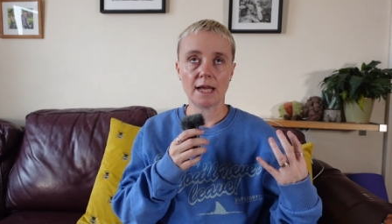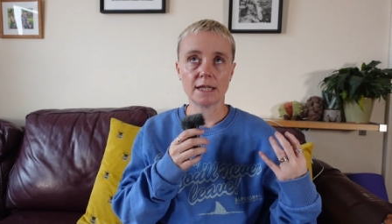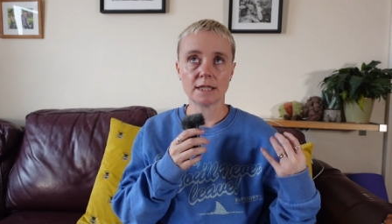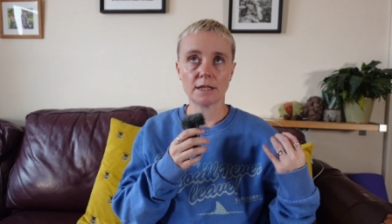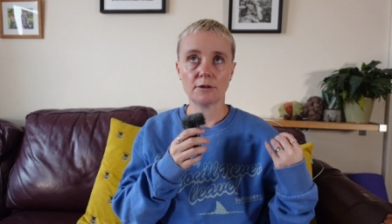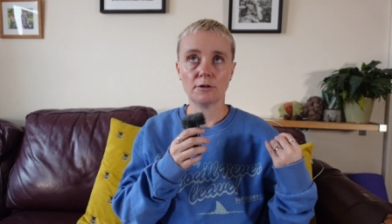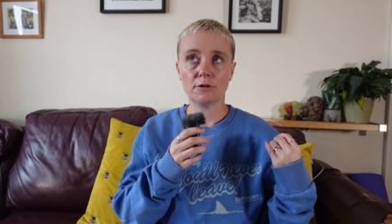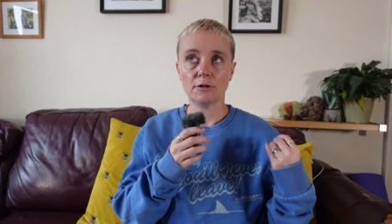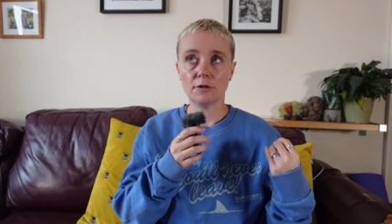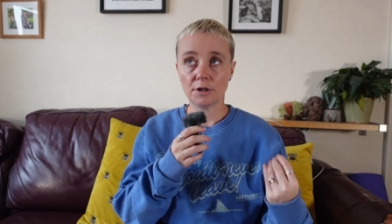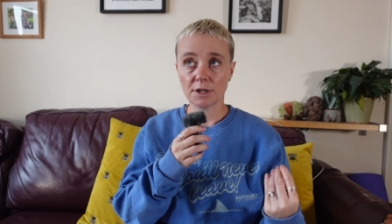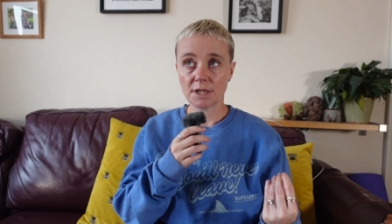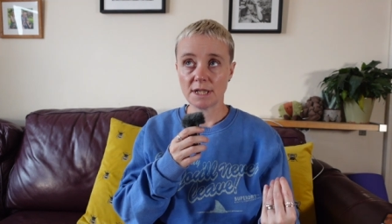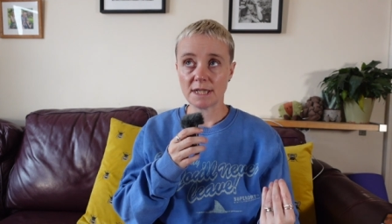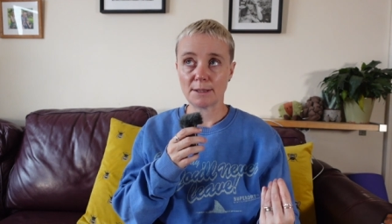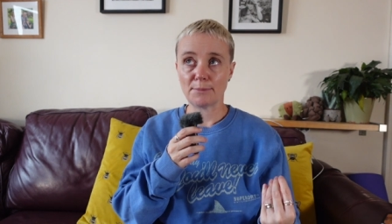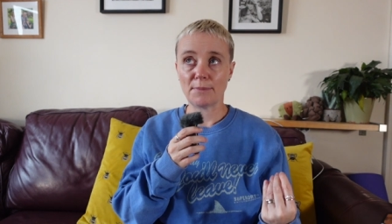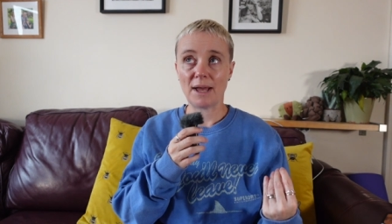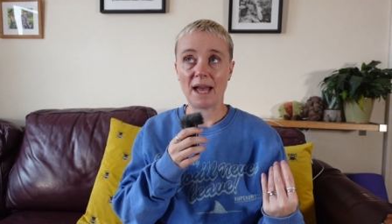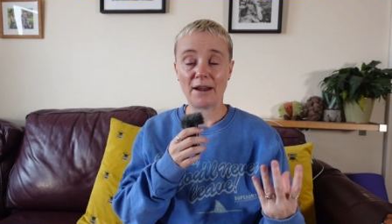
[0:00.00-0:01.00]
as an
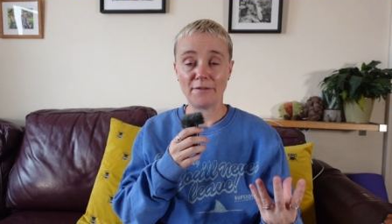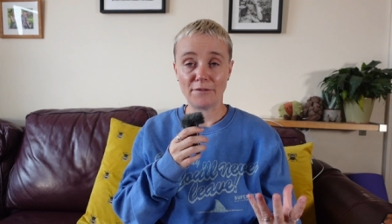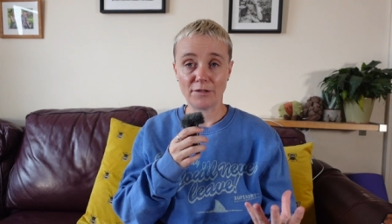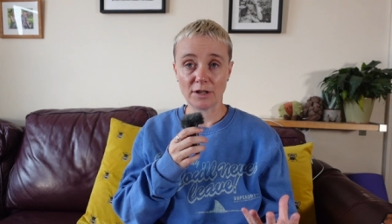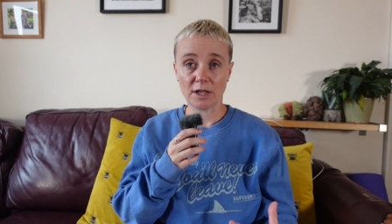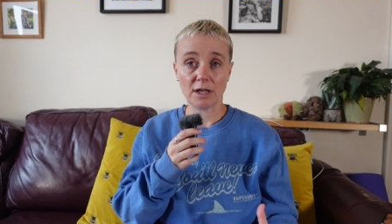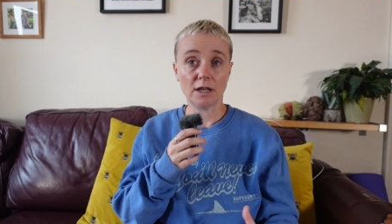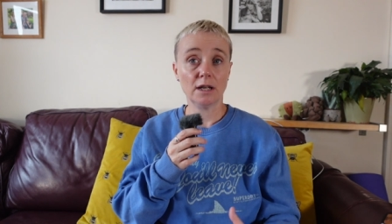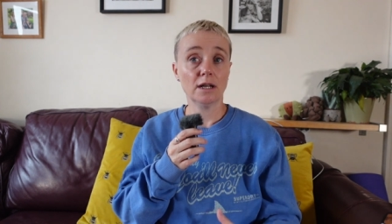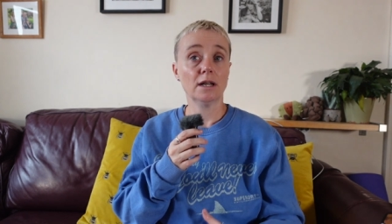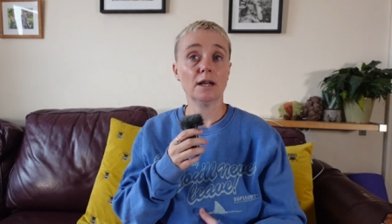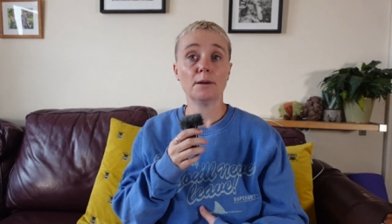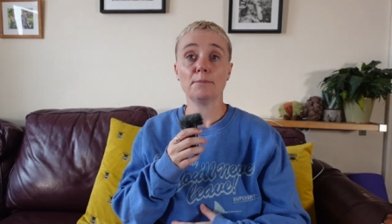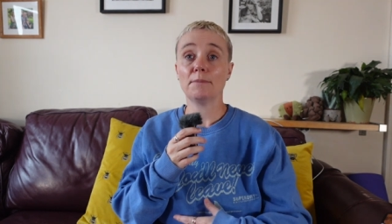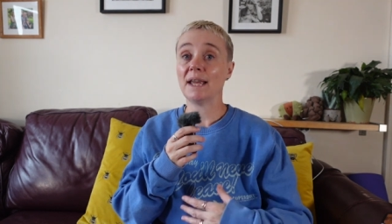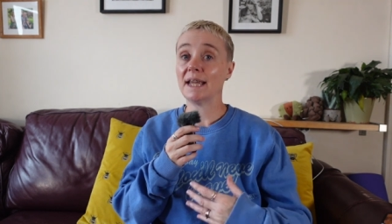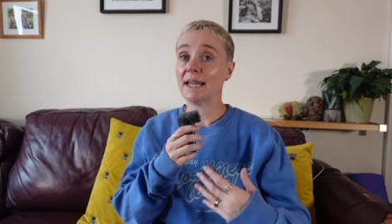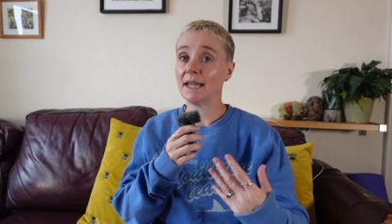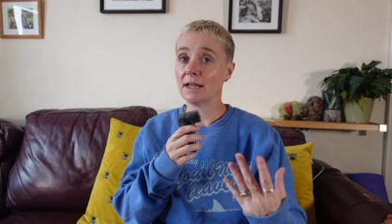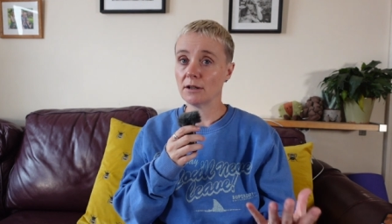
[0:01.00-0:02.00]
autism advocate and
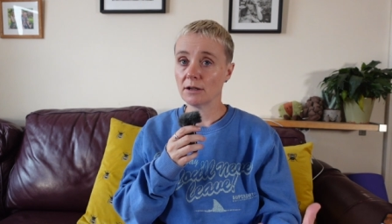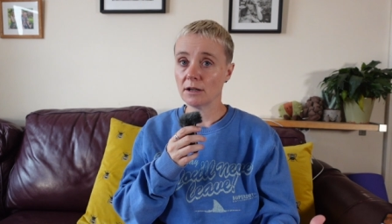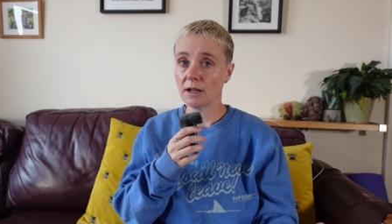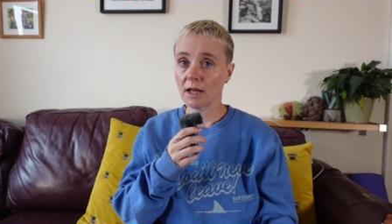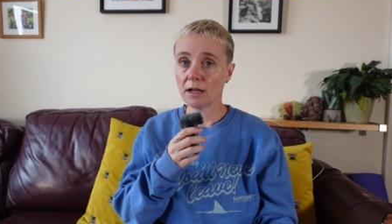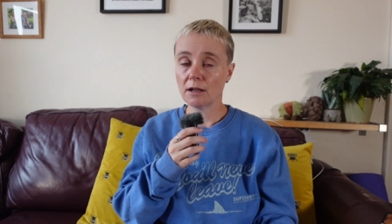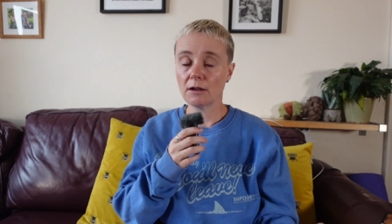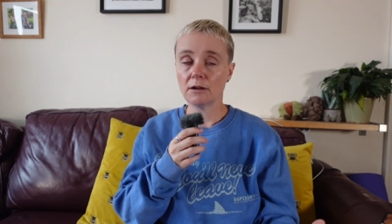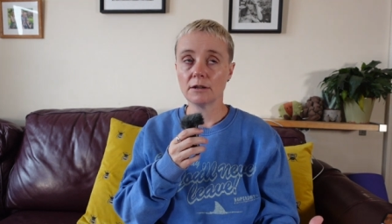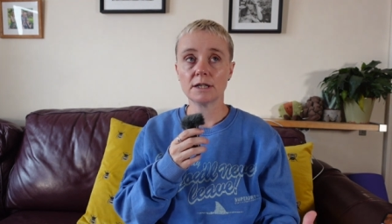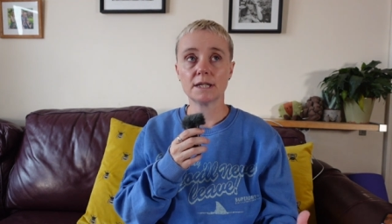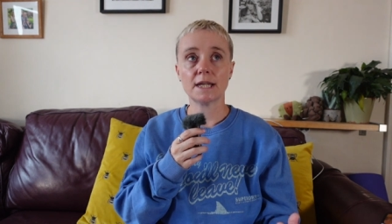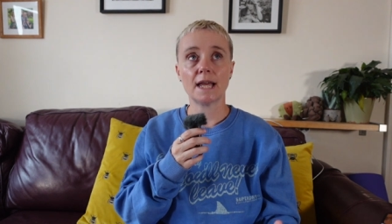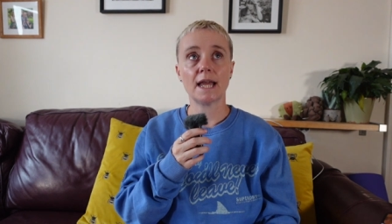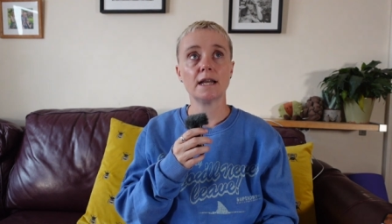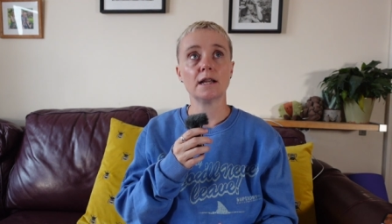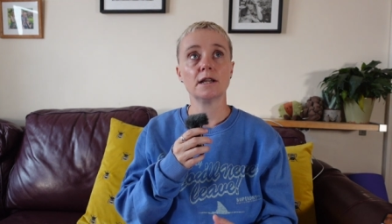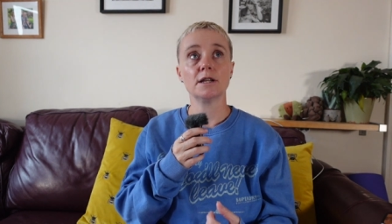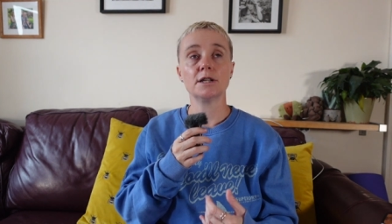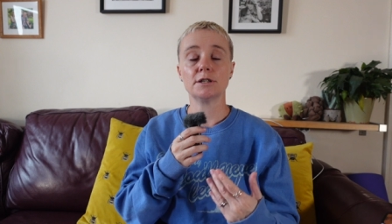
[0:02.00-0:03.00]
making online
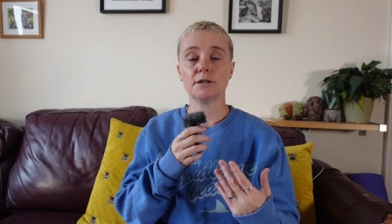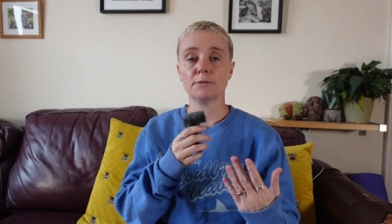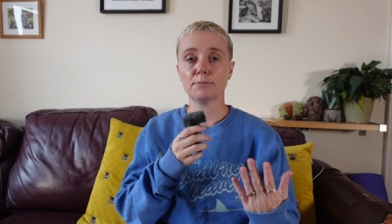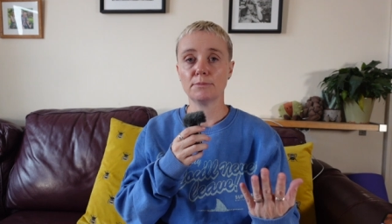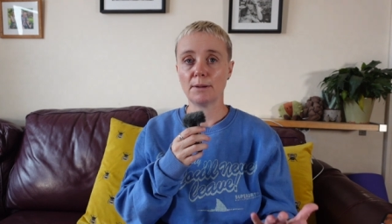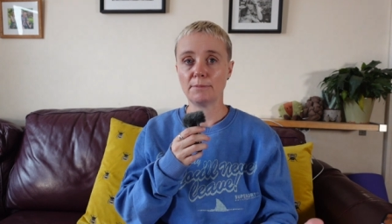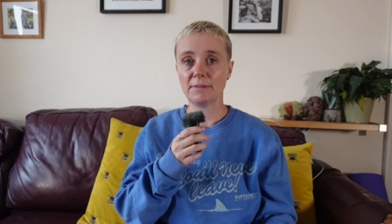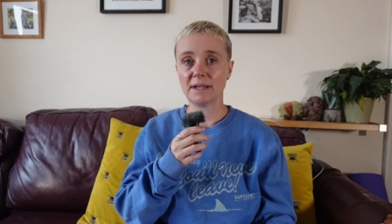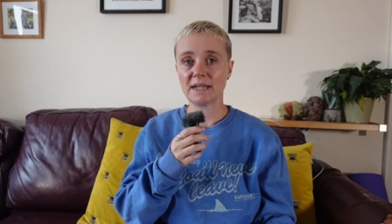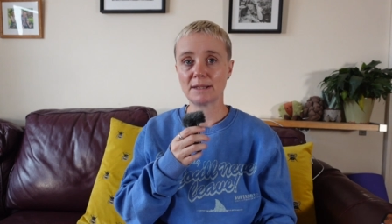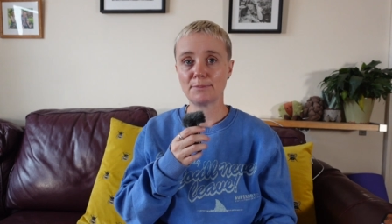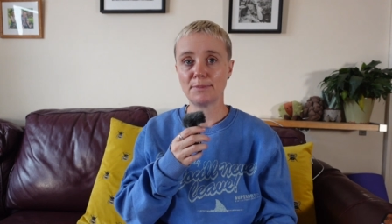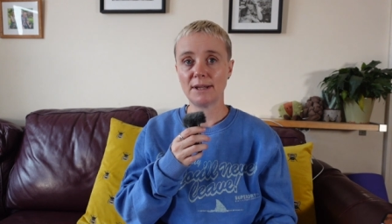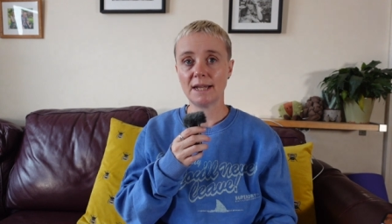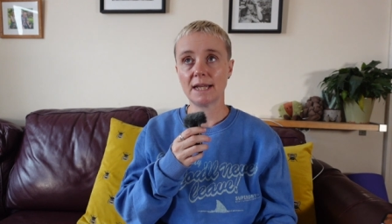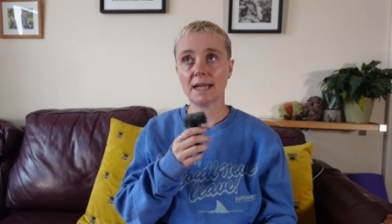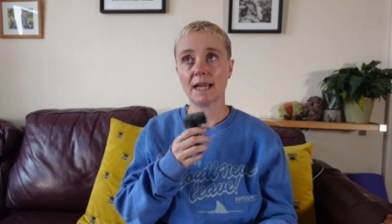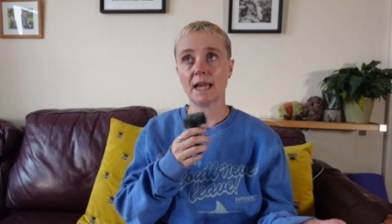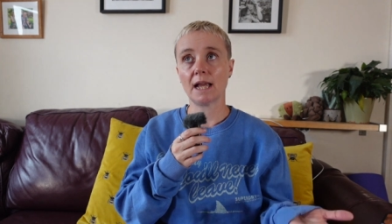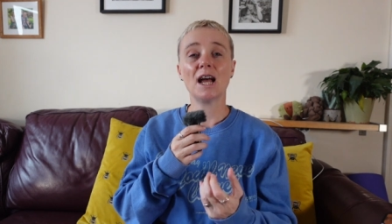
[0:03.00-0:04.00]
content and doing public
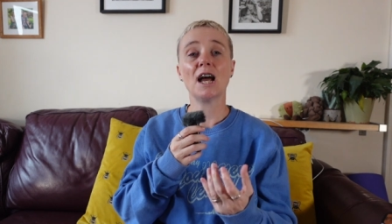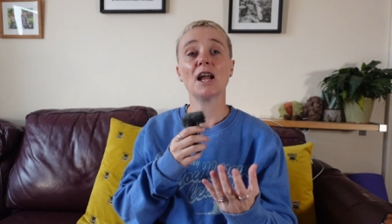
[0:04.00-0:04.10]
speaking.